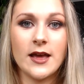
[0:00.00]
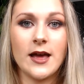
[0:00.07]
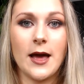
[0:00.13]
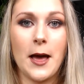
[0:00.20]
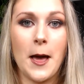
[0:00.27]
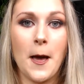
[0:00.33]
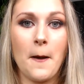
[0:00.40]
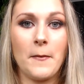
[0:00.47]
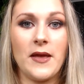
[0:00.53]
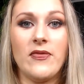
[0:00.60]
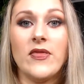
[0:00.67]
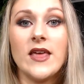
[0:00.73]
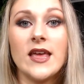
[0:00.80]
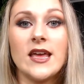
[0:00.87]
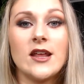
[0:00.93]
And
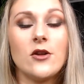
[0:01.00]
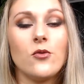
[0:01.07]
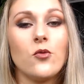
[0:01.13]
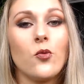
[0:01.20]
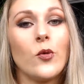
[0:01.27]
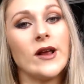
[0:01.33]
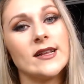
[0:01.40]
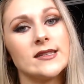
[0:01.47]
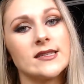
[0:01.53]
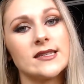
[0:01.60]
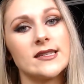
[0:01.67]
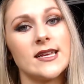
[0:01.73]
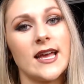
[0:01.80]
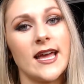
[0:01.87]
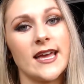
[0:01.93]
then
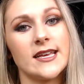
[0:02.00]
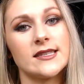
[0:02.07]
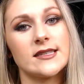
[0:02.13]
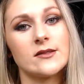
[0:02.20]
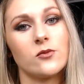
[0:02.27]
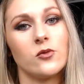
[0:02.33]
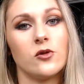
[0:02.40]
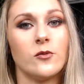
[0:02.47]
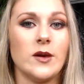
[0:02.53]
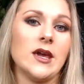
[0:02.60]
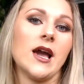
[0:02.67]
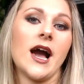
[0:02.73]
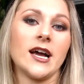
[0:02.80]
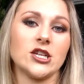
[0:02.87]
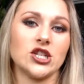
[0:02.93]
Wednesdays will be
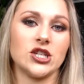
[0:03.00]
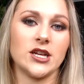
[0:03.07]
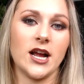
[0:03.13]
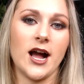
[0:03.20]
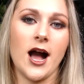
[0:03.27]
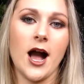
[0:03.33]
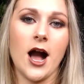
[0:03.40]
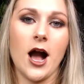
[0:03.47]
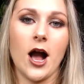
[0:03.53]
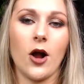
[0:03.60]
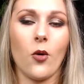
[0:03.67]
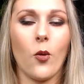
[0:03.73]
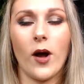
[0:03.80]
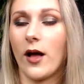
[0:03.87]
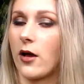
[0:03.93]

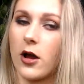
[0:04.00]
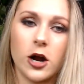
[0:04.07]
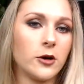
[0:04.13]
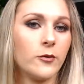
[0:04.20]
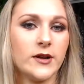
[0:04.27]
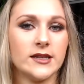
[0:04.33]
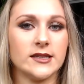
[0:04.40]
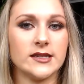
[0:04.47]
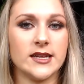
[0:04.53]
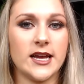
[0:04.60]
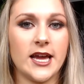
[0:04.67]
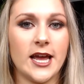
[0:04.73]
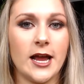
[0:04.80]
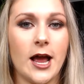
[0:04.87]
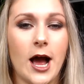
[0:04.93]
#Wildcard Wednesday.